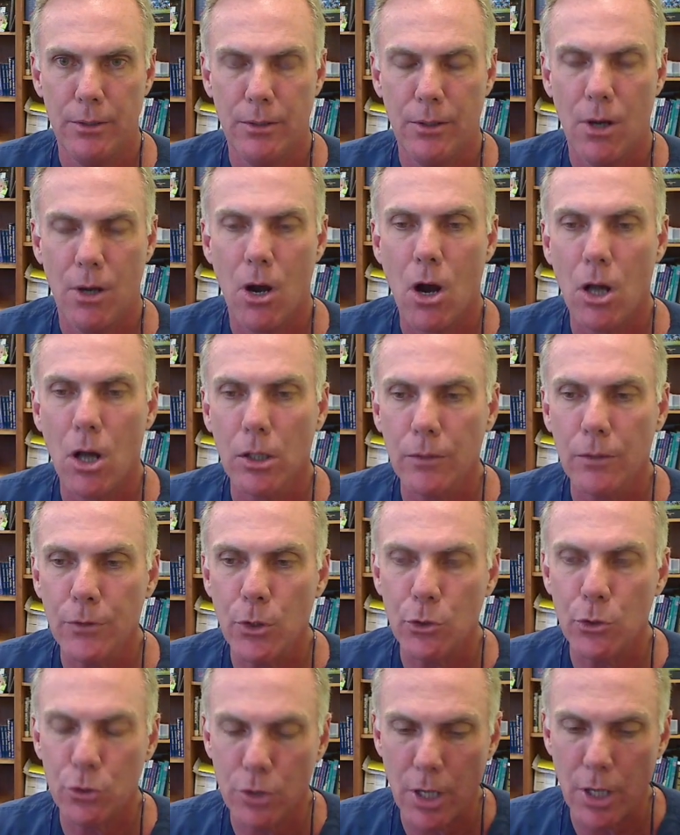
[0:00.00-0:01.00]
All of
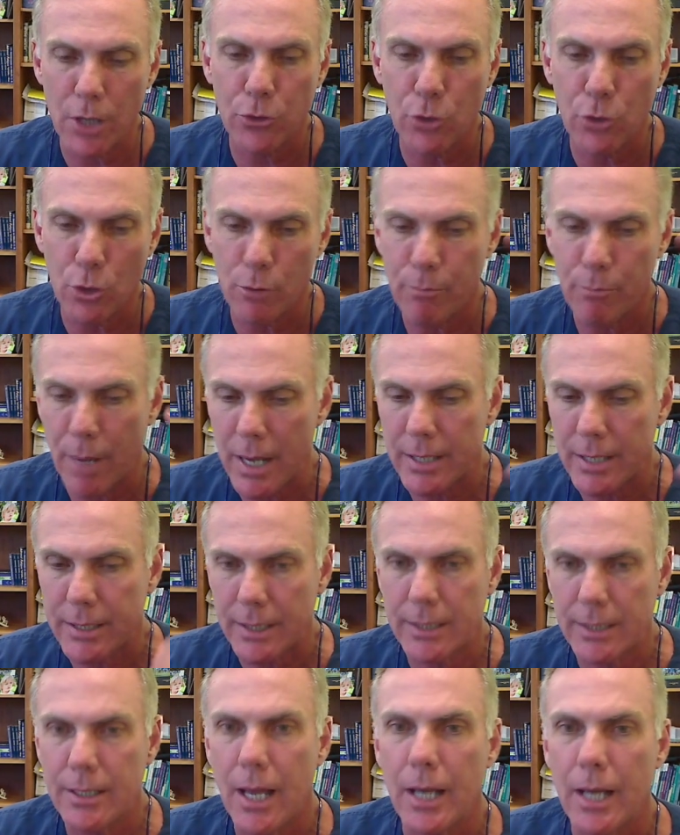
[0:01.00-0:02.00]
those things that are
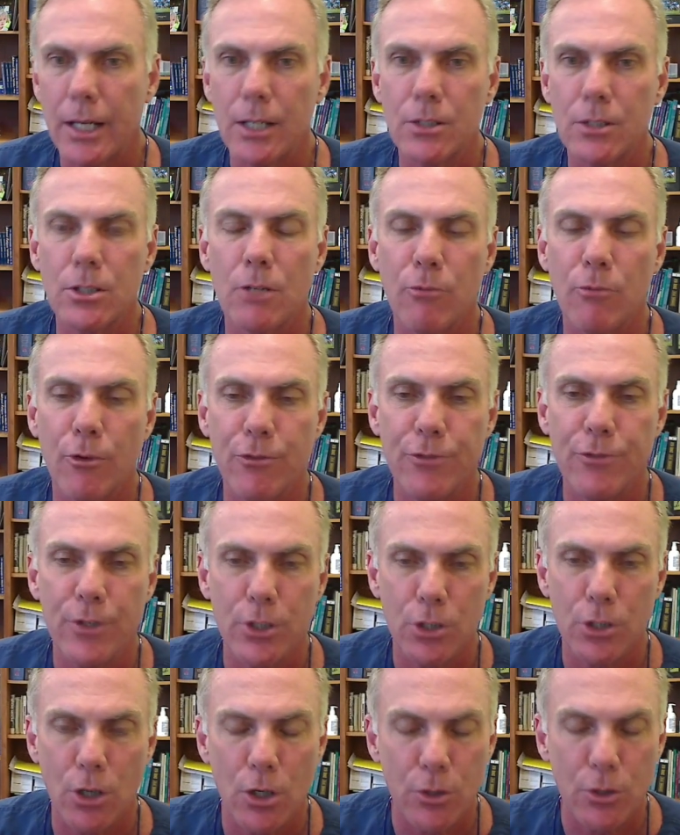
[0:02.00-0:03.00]
basic tenets of
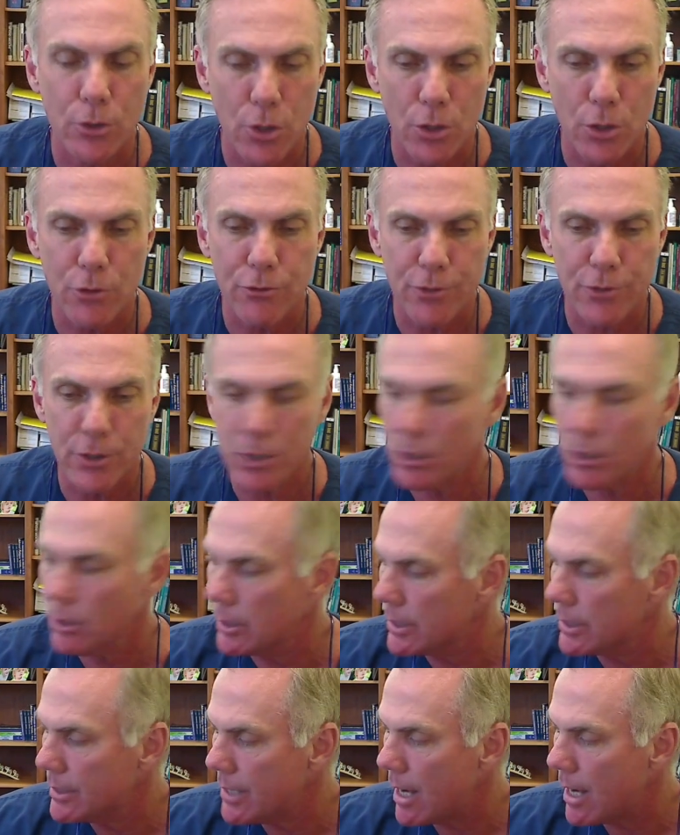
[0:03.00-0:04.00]
a good physical
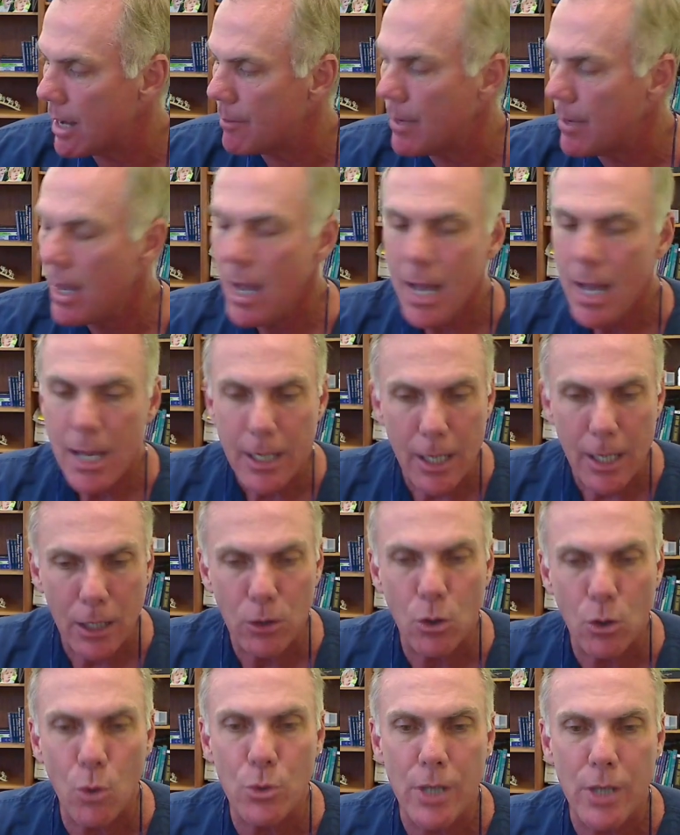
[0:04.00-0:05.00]
exam, get
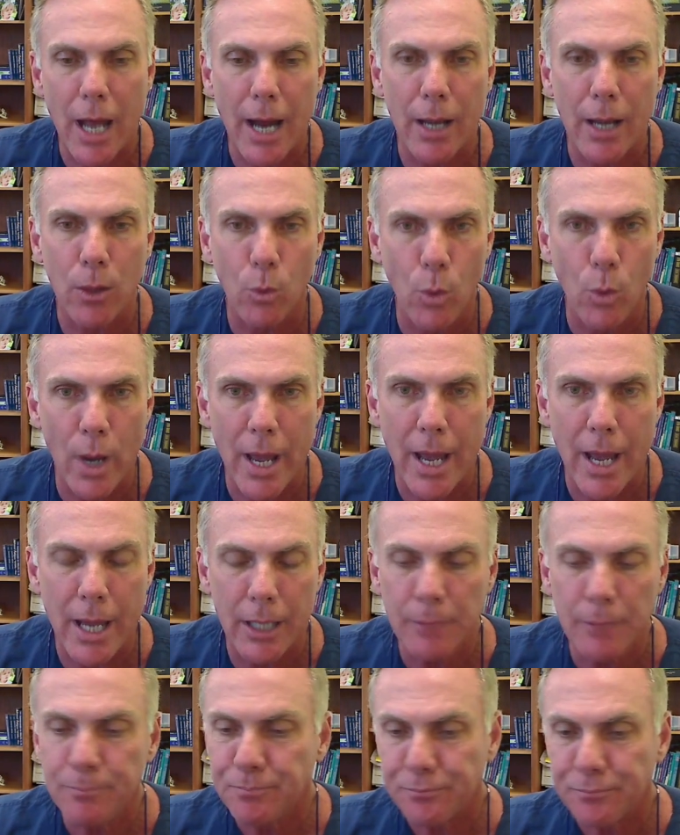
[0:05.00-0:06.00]
those out of the way
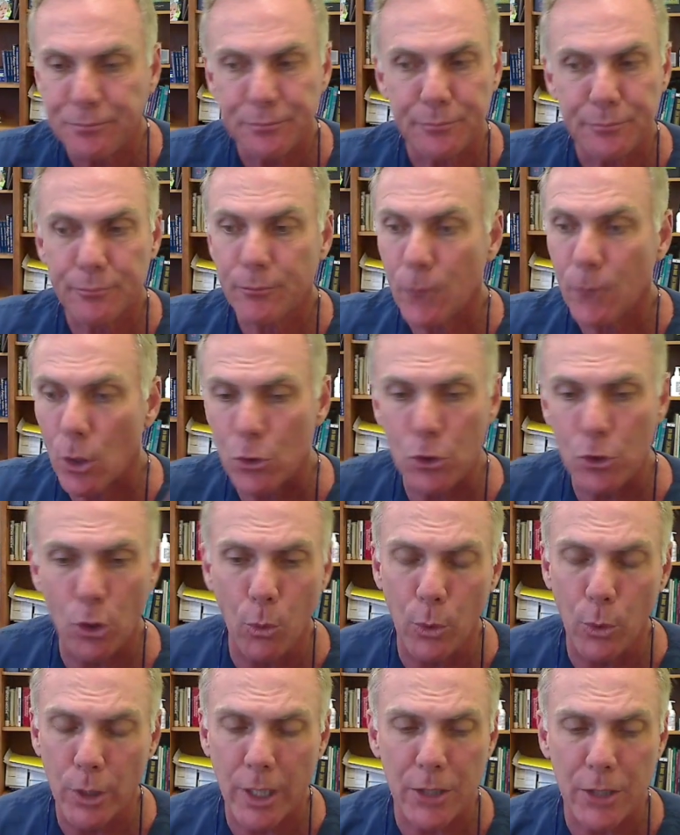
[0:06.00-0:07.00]
so
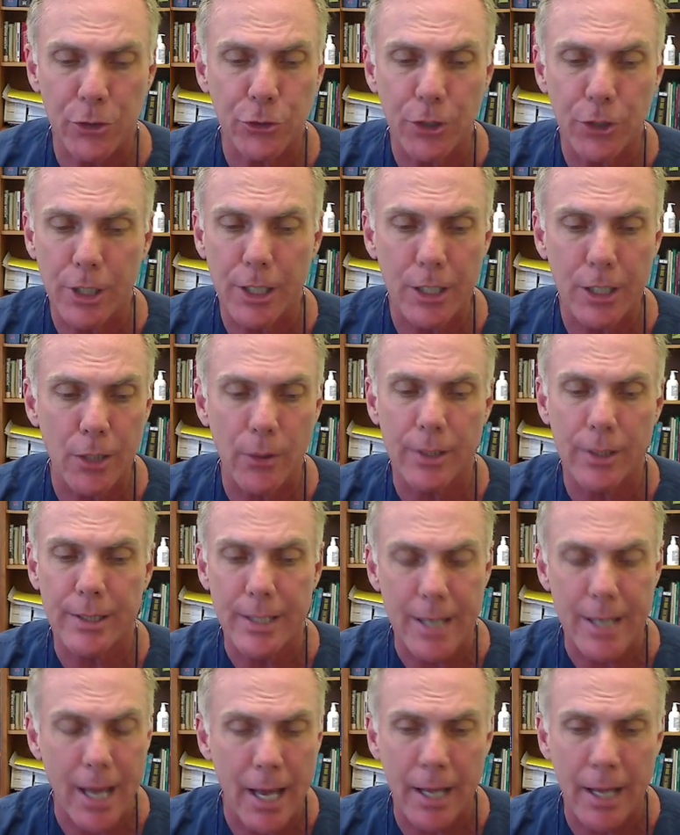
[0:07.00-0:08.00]
we're not sitting there at
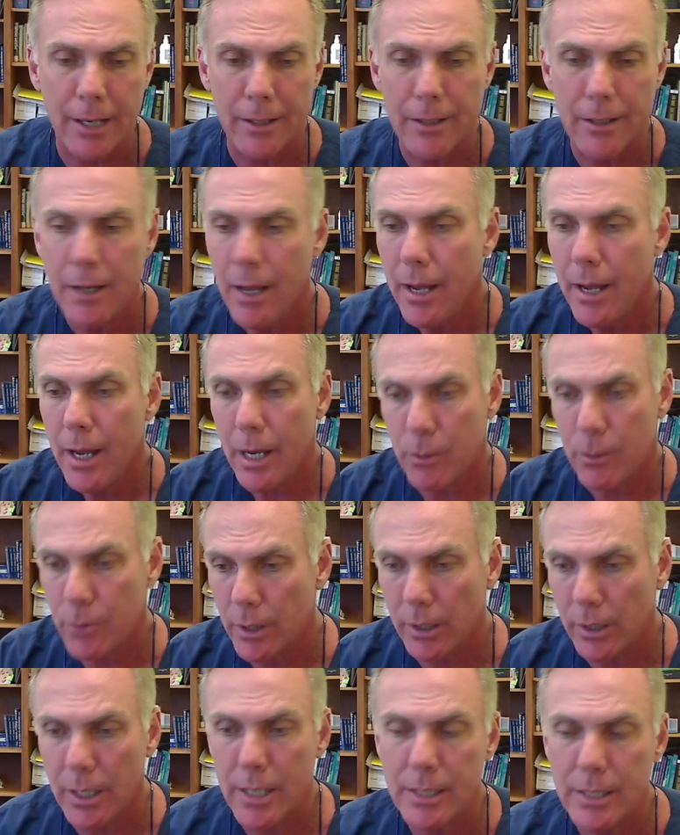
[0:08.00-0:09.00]
the end and
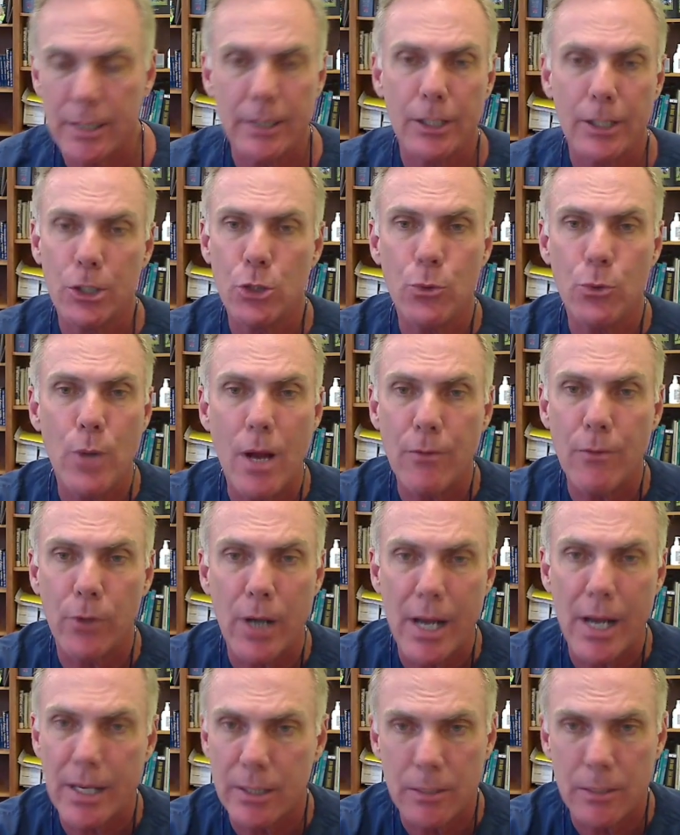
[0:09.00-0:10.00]
realizing that you never
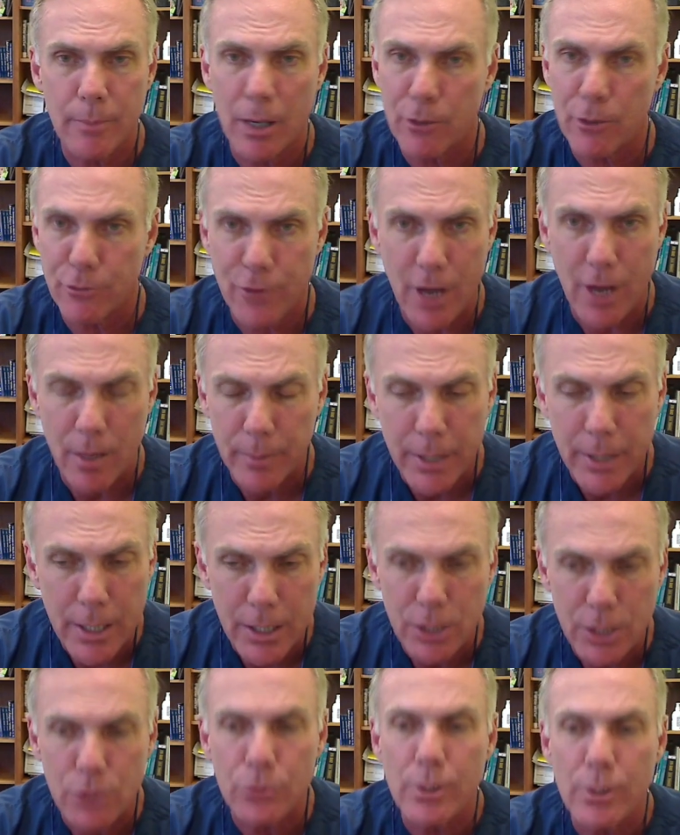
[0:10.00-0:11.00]
asked about family
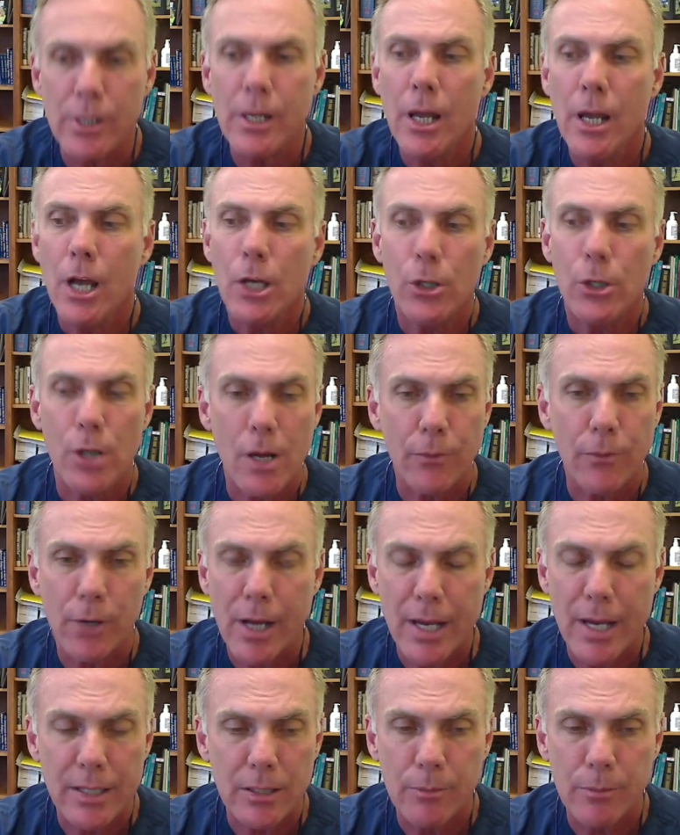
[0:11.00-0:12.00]
history, you never
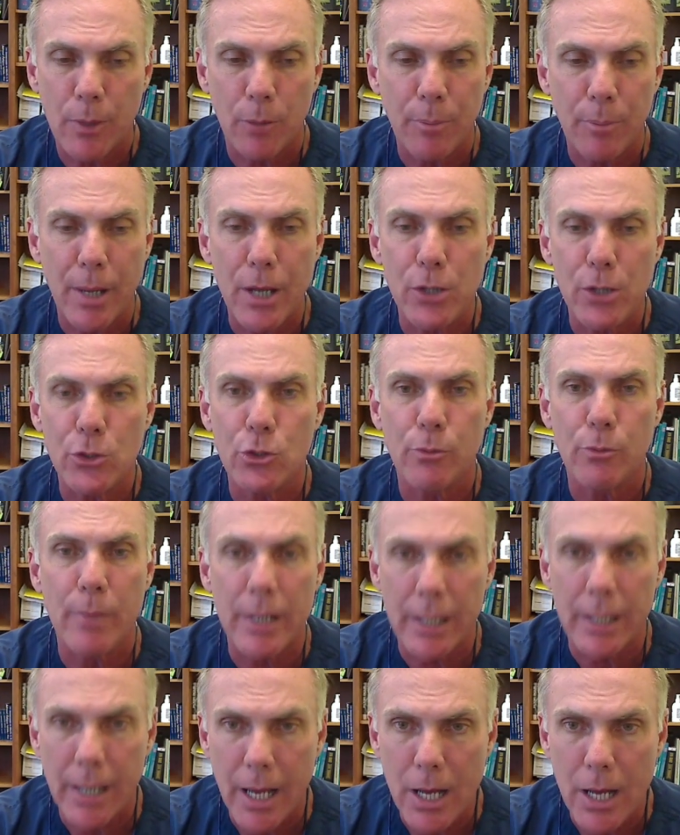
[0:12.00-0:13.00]
asked about patients'
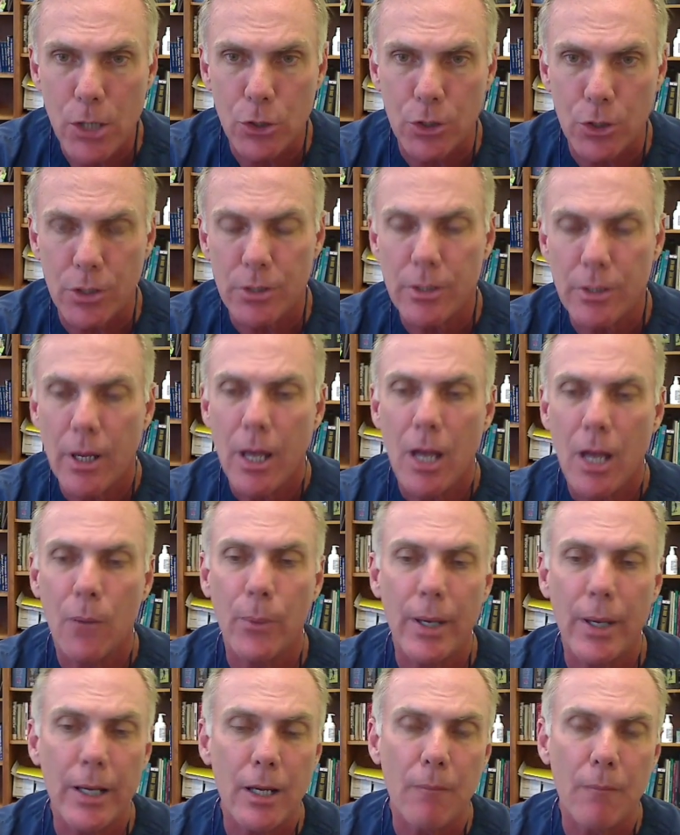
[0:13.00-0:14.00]
medications, and
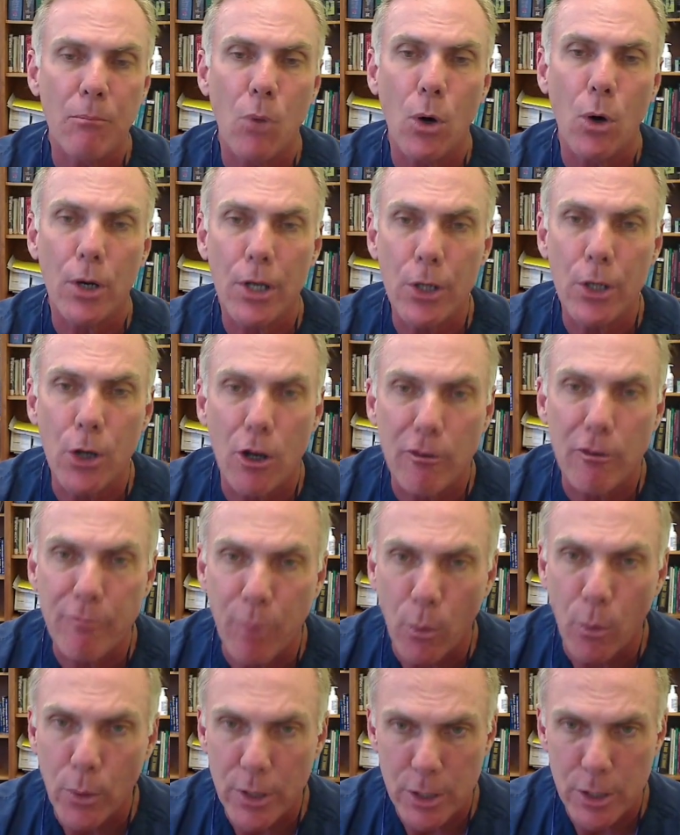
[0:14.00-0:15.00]
we end up marking off
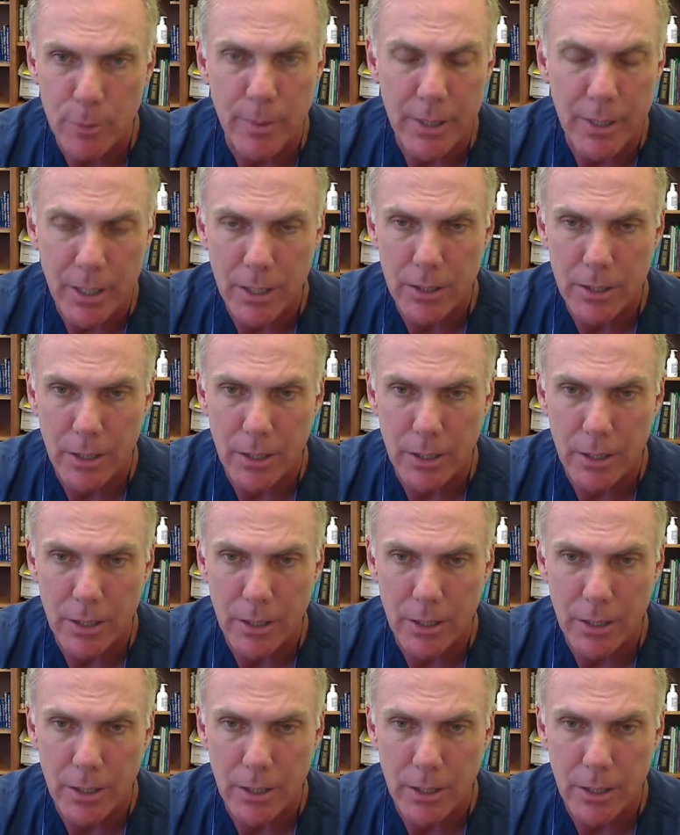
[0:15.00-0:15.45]
points because